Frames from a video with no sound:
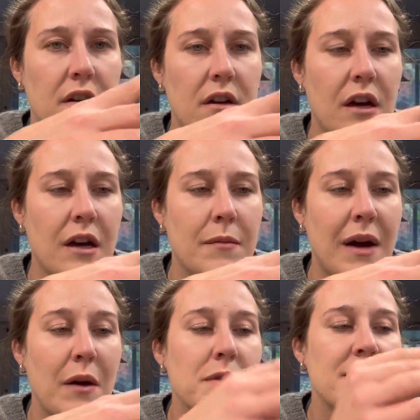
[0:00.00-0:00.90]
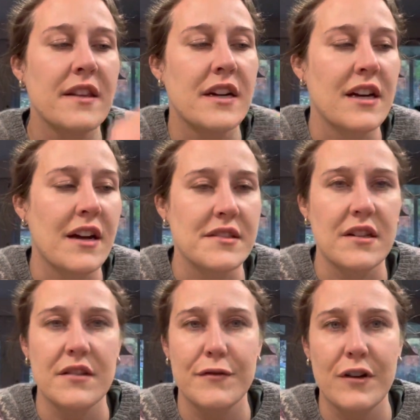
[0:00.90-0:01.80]
I would say that a gusset
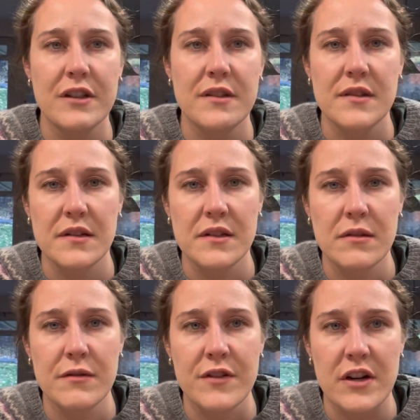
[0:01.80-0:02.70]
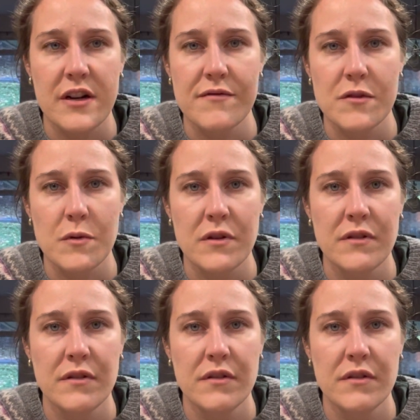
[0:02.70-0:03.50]
on the front is also a very comfortable